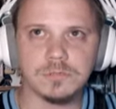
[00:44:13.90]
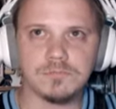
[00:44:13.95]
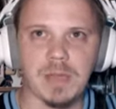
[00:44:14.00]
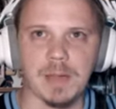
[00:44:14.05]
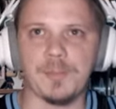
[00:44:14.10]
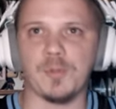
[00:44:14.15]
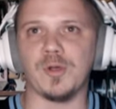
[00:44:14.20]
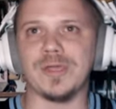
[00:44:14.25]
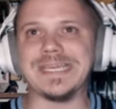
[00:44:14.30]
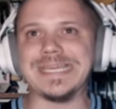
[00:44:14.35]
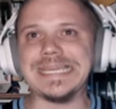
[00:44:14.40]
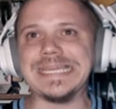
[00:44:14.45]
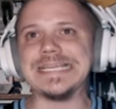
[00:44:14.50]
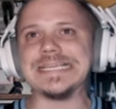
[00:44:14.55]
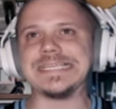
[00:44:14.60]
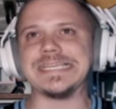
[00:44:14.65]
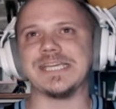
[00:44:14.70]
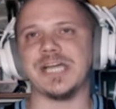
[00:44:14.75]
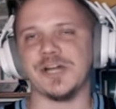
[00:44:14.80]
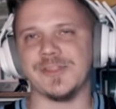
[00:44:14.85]
my boy
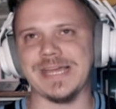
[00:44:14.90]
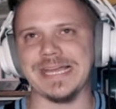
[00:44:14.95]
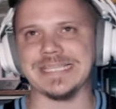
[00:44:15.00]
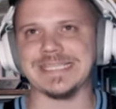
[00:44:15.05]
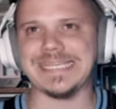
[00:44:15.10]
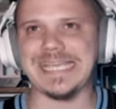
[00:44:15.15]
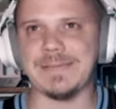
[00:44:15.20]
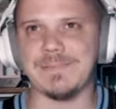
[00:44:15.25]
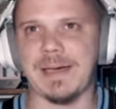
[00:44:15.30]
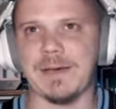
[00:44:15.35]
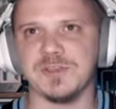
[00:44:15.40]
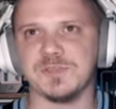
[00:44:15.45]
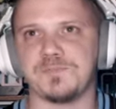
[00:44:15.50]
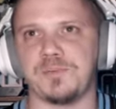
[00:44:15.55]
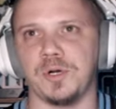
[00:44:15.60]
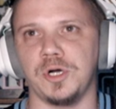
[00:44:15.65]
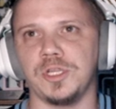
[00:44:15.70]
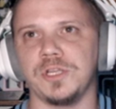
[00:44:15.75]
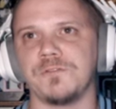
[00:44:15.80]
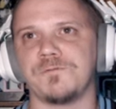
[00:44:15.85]
Yeezy on that team. I was
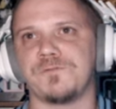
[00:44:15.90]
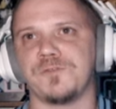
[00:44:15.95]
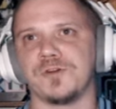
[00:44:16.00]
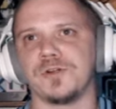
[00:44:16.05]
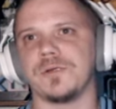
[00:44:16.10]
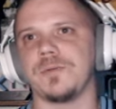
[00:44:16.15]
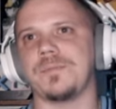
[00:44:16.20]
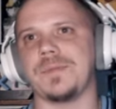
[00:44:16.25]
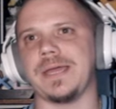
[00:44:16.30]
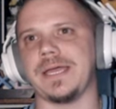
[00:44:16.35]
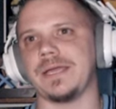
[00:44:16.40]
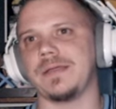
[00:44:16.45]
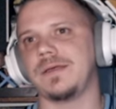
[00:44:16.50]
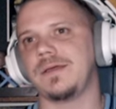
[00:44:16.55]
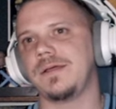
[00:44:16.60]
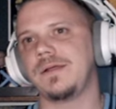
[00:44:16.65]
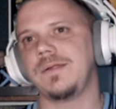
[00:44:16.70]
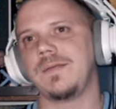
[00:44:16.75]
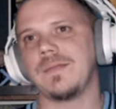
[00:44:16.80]
pulling for him, man.